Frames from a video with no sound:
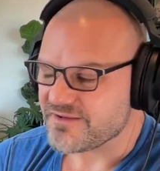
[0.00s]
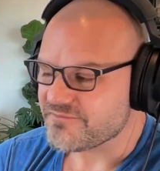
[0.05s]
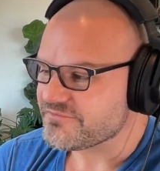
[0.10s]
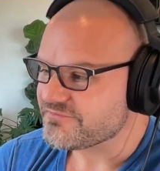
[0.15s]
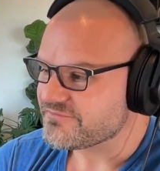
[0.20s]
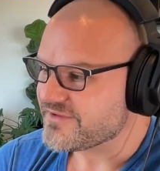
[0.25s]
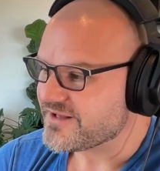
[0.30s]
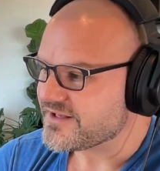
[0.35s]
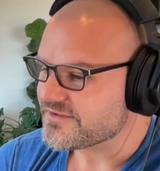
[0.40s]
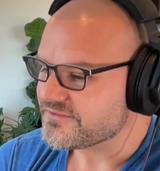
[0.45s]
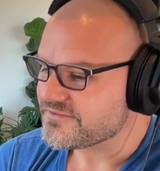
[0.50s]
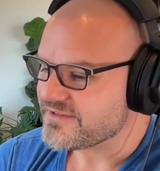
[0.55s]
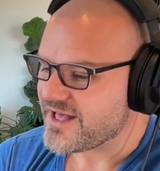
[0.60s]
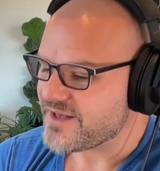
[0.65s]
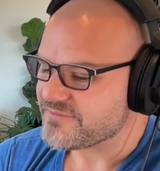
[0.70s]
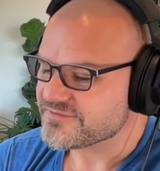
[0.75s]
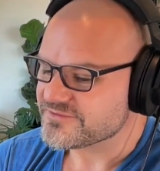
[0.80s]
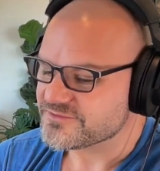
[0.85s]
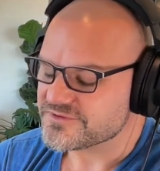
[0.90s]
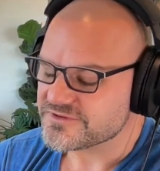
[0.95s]
I'm, I
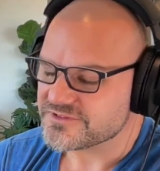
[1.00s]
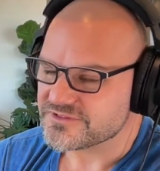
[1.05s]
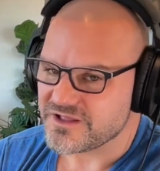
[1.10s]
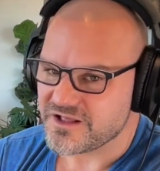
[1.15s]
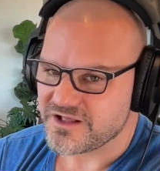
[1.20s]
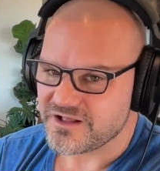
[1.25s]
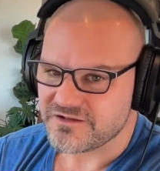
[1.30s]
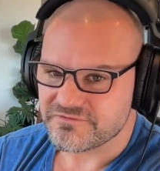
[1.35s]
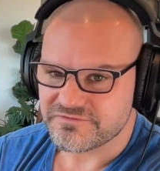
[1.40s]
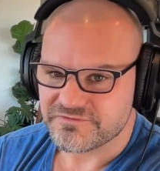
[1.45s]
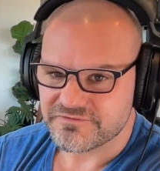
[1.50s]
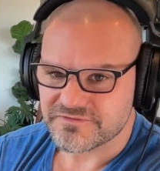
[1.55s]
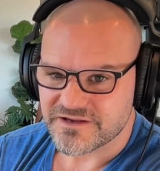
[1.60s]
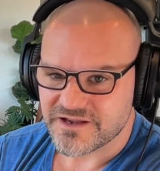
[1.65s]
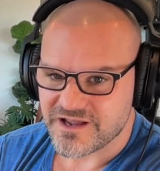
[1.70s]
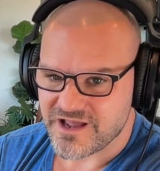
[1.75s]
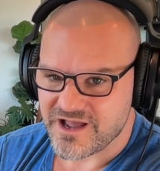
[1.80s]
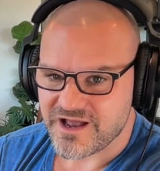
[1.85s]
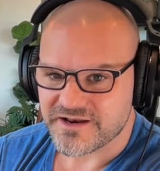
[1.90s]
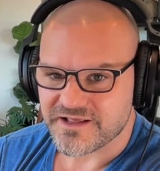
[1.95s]
absolutely love
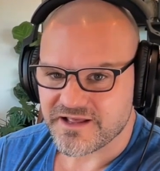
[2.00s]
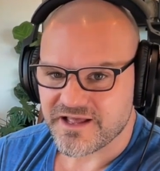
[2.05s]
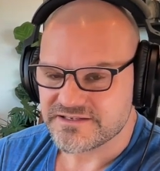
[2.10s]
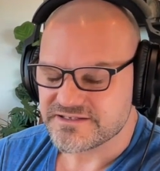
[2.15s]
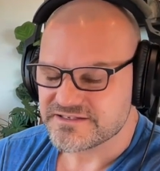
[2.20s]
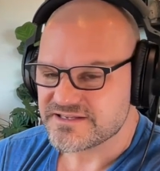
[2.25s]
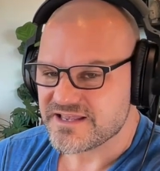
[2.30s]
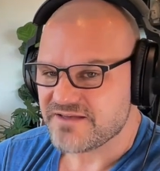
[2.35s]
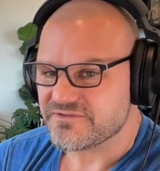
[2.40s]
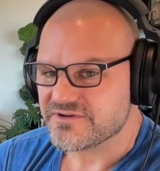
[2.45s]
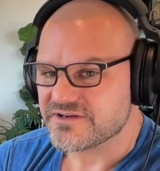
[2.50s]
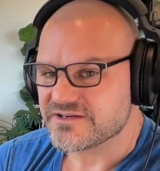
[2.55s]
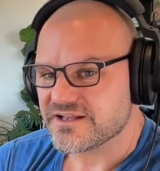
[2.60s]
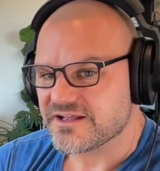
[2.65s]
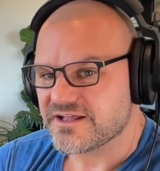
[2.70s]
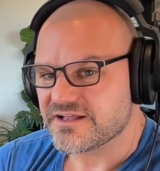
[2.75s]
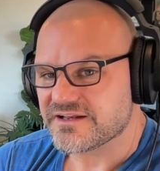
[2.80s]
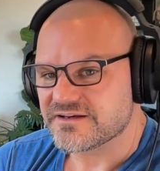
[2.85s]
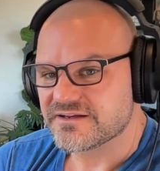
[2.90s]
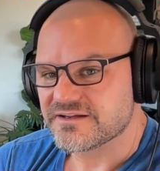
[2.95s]
Kanna. I just haven't
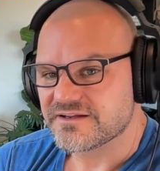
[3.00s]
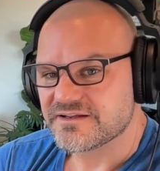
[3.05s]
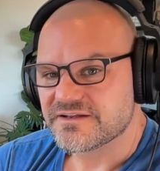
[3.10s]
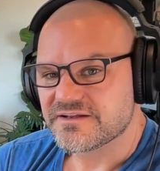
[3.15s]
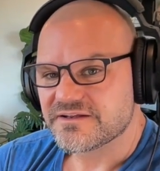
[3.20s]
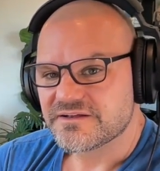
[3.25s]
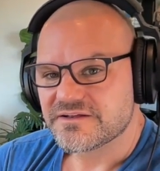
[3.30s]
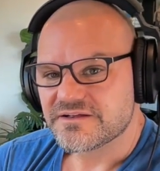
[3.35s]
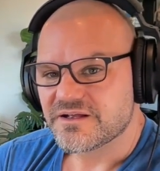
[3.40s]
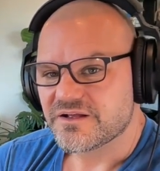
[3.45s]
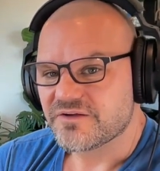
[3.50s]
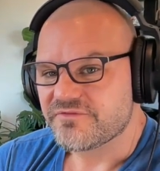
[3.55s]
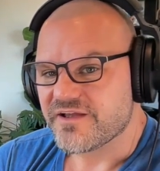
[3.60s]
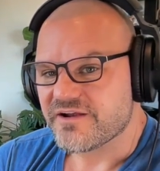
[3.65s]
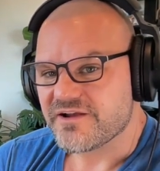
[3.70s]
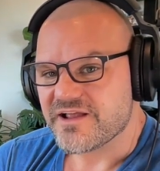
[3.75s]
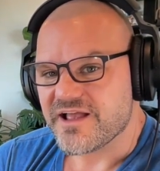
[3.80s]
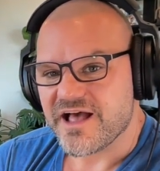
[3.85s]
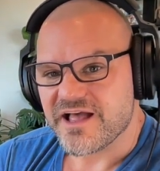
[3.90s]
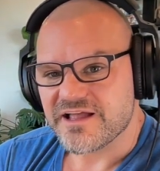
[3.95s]
done a
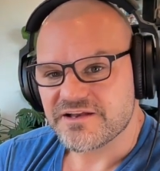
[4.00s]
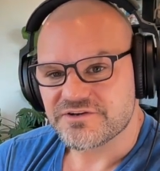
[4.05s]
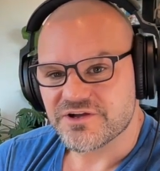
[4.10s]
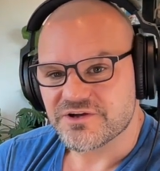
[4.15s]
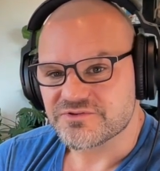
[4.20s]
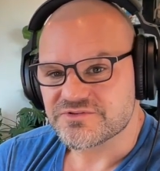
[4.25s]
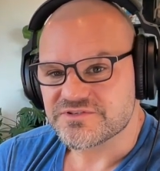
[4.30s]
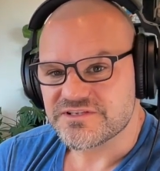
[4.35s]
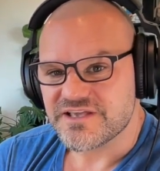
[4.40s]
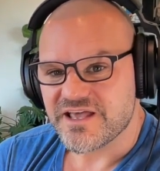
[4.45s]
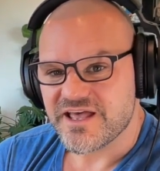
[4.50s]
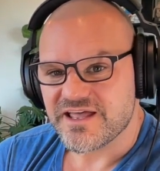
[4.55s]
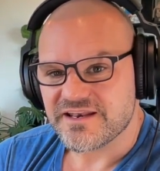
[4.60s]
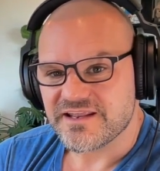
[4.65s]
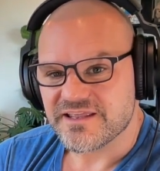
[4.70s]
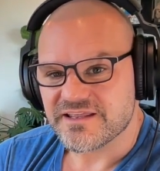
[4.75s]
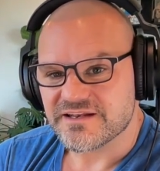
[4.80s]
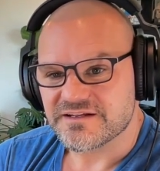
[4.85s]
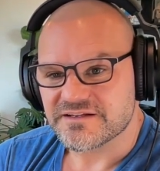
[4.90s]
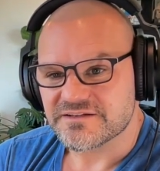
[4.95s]
very high dose yet
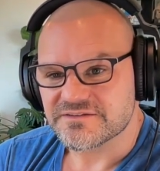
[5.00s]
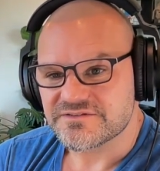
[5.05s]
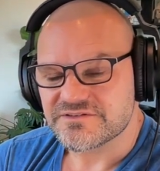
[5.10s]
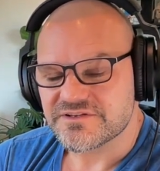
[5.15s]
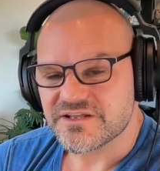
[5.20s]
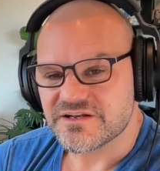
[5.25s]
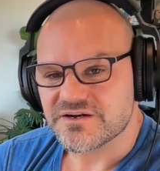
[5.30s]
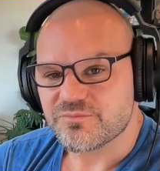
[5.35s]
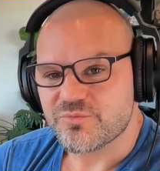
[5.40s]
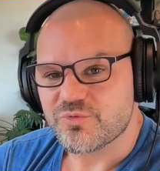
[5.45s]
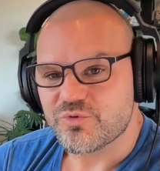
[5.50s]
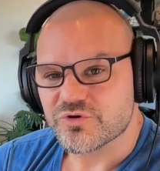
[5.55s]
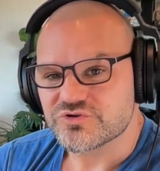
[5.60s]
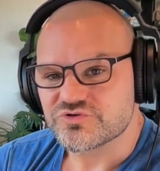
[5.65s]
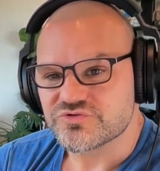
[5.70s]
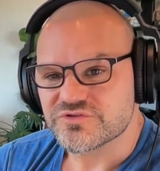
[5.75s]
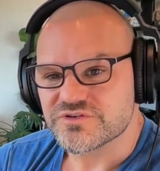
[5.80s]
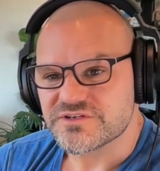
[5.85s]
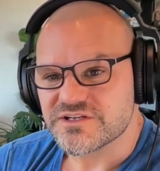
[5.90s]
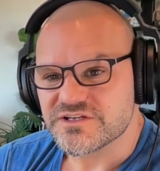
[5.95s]
in a in a more
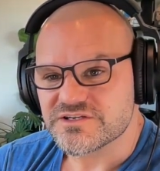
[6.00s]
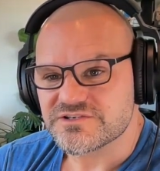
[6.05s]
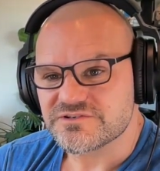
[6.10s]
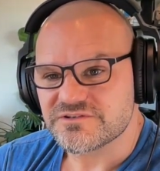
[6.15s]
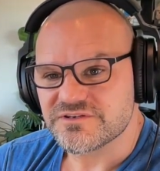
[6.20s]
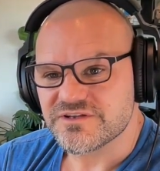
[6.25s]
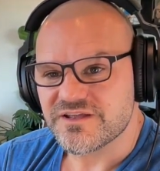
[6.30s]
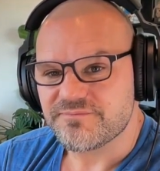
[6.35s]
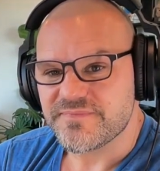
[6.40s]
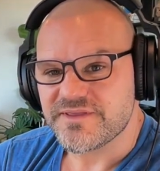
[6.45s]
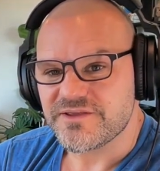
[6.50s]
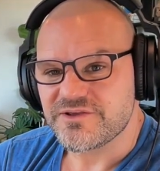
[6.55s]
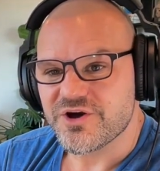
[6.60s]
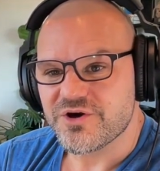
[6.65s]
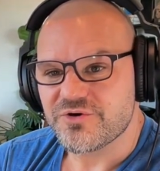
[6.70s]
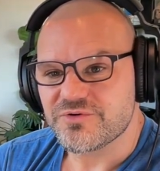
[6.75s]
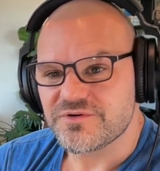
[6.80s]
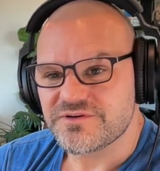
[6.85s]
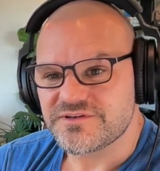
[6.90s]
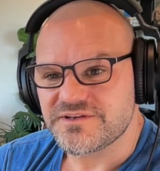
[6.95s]
traditional. Let me
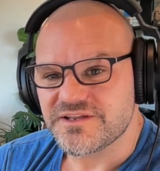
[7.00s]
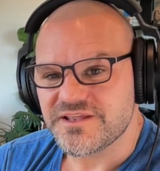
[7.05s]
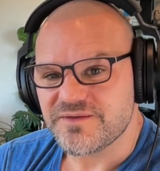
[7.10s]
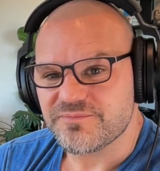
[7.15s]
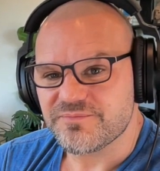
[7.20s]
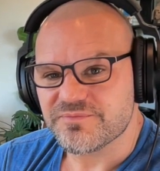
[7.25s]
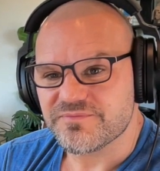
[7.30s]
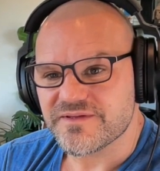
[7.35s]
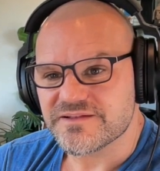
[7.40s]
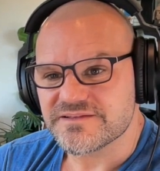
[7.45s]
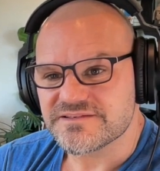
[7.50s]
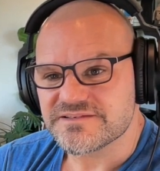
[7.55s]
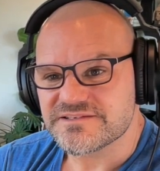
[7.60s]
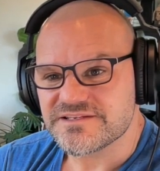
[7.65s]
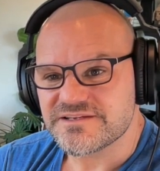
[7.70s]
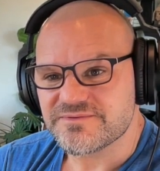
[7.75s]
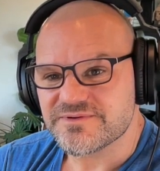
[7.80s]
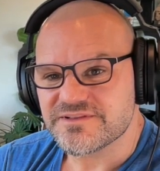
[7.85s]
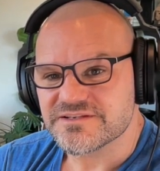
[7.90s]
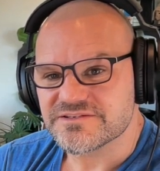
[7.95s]
go deep and
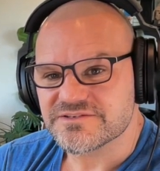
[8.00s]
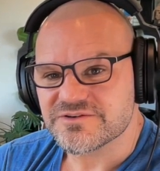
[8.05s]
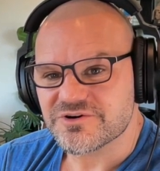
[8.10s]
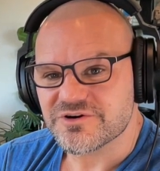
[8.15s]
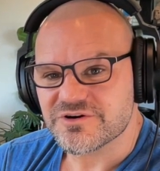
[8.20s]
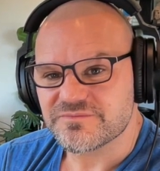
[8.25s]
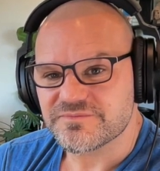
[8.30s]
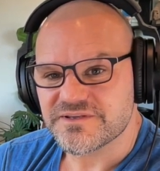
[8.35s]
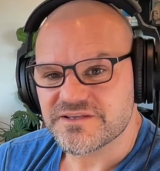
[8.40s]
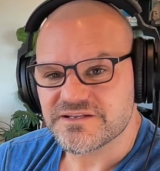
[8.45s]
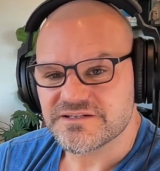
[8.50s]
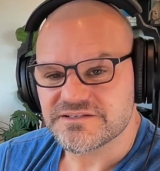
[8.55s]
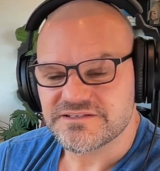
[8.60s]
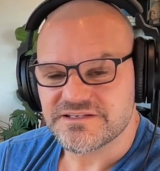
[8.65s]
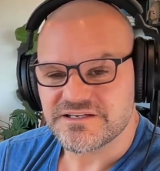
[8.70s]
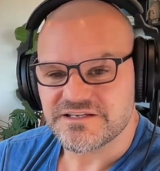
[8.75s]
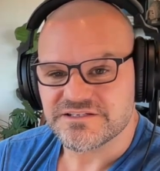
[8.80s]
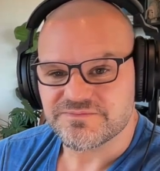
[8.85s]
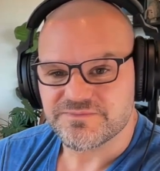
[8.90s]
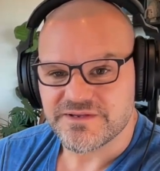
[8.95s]
see what this herb can
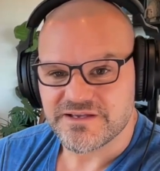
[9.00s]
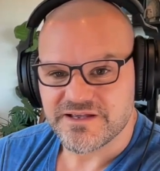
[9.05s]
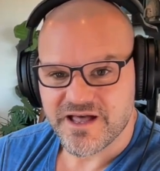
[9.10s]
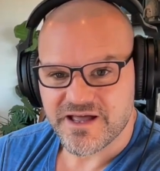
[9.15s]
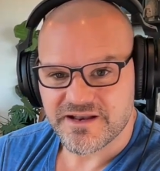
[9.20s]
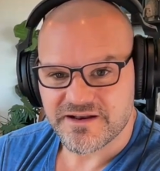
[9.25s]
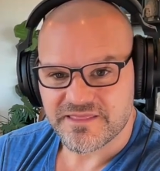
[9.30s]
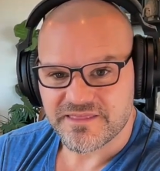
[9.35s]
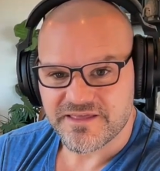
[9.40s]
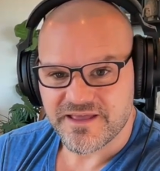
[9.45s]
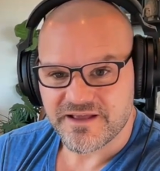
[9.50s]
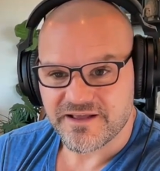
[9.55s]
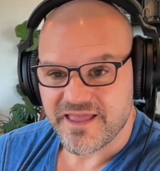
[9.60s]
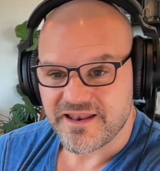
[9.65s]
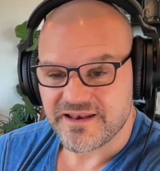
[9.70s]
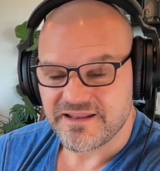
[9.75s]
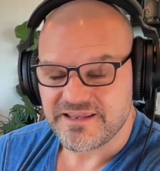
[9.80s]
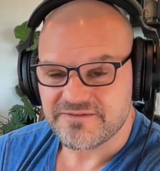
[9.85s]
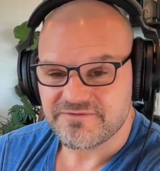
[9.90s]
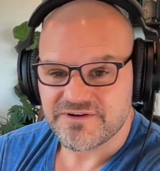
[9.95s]
teach me kind of thing.
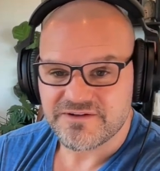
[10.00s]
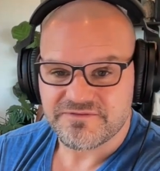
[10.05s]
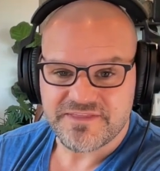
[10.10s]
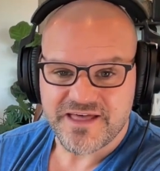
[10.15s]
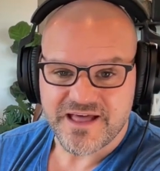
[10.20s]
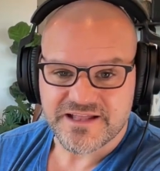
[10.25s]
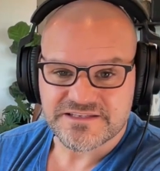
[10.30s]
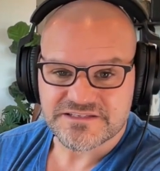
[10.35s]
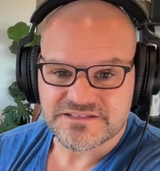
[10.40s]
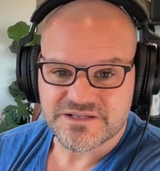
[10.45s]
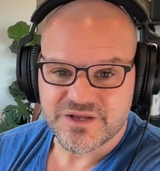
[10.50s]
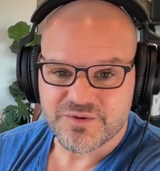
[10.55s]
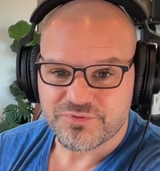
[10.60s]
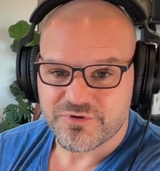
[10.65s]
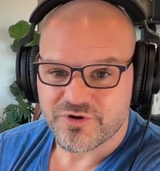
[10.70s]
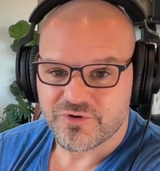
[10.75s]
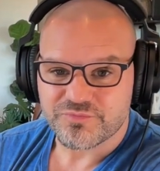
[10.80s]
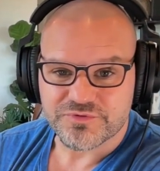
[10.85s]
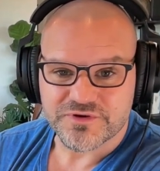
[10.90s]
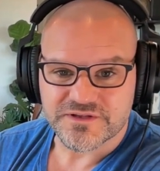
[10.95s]
And even if that's
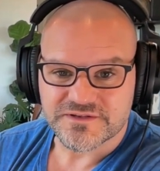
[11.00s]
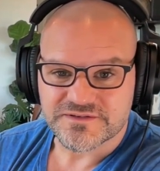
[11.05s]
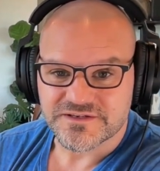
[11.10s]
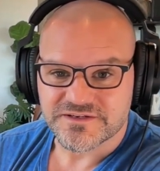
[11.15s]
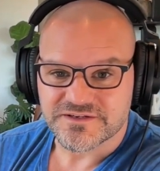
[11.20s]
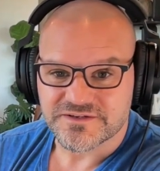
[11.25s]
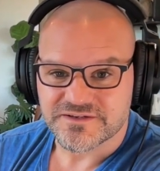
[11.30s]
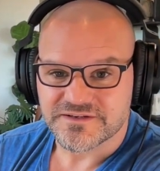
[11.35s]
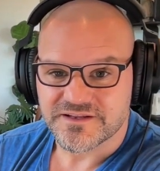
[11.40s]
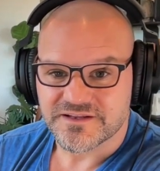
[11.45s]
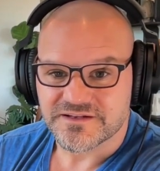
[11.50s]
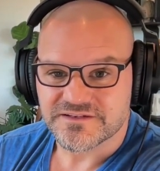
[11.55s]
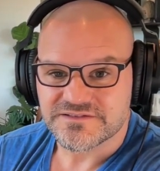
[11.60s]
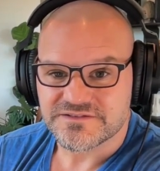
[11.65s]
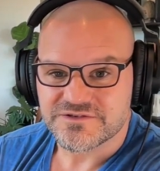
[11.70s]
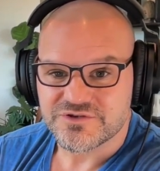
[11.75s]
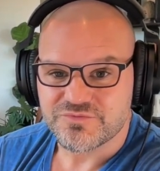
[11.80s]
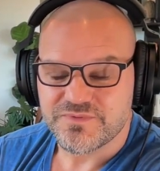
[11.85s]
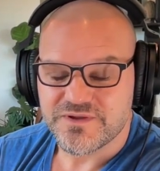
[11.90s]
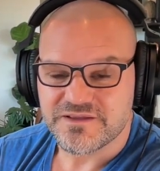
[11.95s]
appropriate, you know, and, and
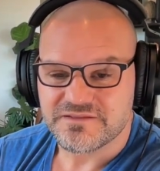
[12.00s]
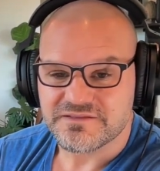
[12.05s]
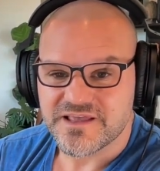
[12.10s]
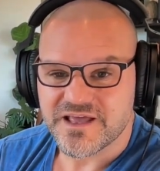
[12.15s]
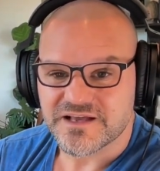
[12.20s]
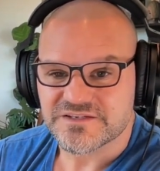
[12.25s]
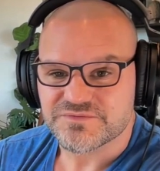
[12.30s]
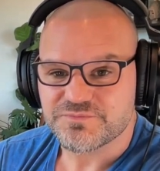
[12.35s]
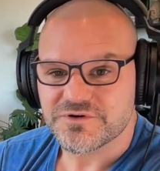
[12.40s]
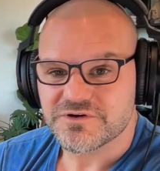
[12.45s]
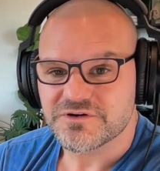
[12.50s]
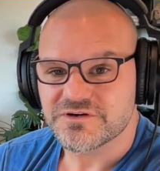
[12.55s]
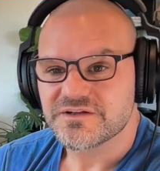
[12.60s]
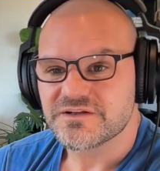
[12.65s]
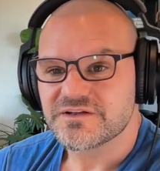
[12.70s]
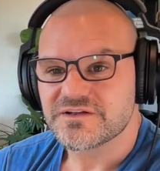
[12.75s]
you being the expert,